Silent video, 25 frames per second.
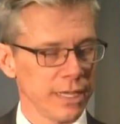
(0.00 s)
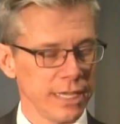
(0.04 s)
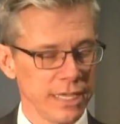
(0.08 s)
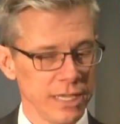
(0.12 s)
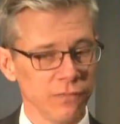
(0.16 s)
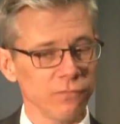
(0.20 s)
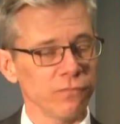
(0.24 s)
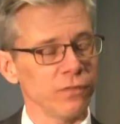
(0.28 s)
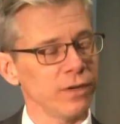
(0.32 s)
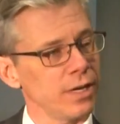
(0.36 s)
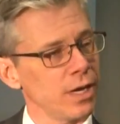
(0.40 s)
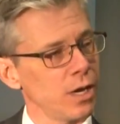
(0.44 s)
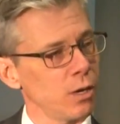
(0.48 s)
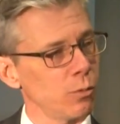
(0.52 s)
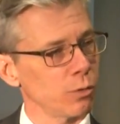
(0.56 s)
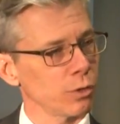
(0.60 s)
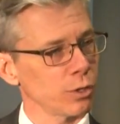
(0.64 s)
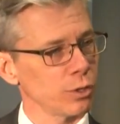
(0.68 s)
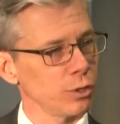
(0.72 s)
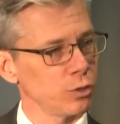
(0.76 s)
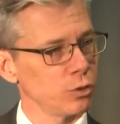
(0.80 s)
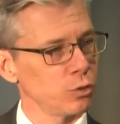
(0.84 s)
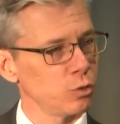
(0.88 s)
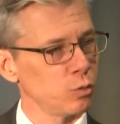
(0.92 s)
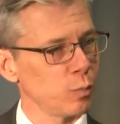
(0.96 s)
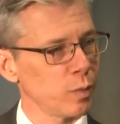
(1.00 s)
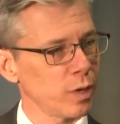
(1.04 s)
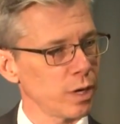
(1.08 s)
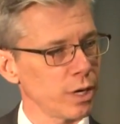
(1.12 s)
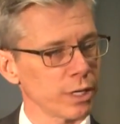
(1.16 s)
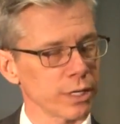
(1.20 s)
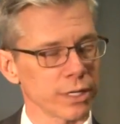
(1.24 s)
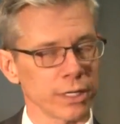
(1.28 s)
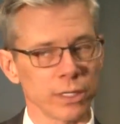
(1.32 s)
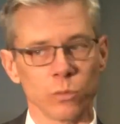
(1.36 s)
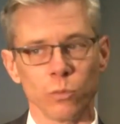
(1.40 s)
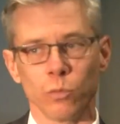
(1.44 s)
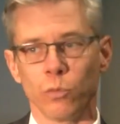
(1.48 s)
if and how we're going to do
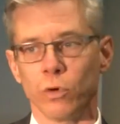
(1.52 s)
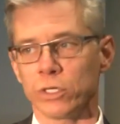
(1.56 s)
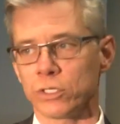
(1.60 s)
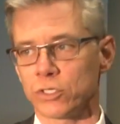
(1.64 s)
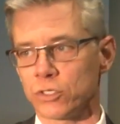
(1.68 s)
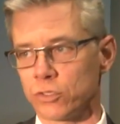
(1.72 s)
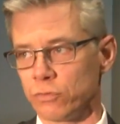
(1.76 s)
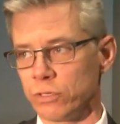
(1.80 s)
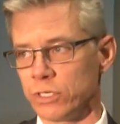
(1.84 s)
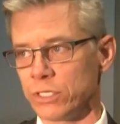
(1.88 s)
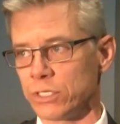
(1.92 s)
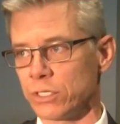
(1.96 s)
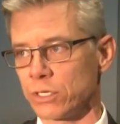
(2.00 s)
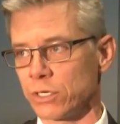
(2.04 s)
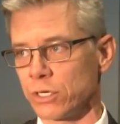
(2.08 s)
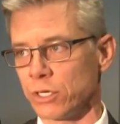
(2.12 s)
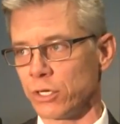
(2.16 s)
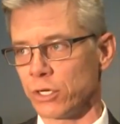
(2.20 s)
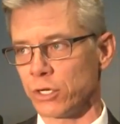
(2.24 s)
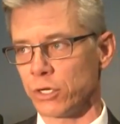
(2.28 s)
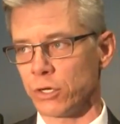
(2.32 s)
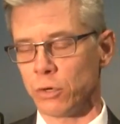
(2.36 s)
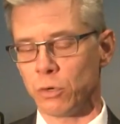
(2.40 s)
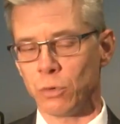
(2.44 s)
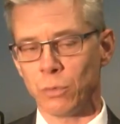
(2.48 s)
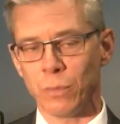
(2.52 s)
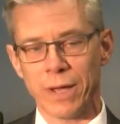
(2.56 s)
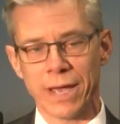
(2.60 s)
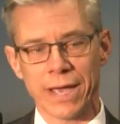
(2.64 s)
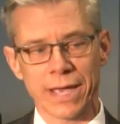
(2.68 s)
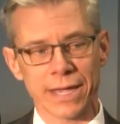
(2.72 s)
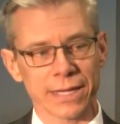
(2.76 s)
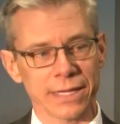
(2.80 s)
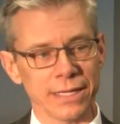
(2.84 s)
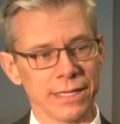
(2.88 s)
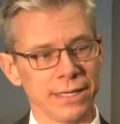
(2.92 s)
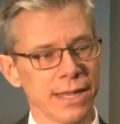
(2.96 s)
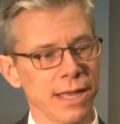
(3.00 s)
parking, what streets are going to go
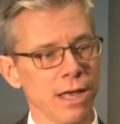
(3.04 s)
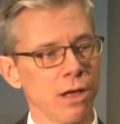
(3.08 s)
back in,